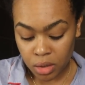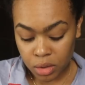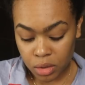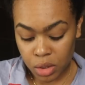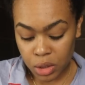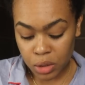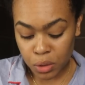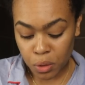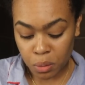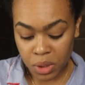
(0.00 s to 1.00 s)
So just
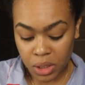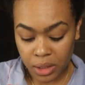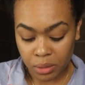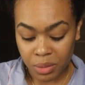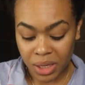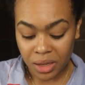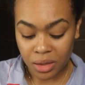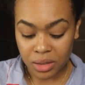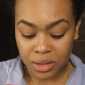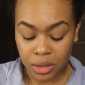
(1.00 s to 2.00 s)
scoop a little bit.
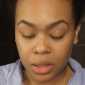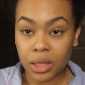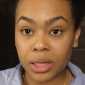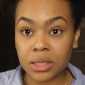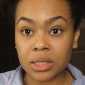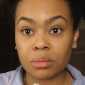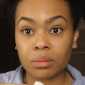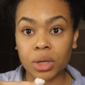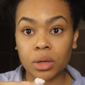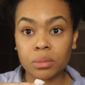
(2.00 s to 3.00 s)
It's like a cleansing
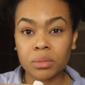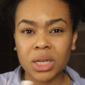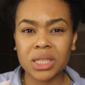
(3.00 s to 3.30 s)
balm.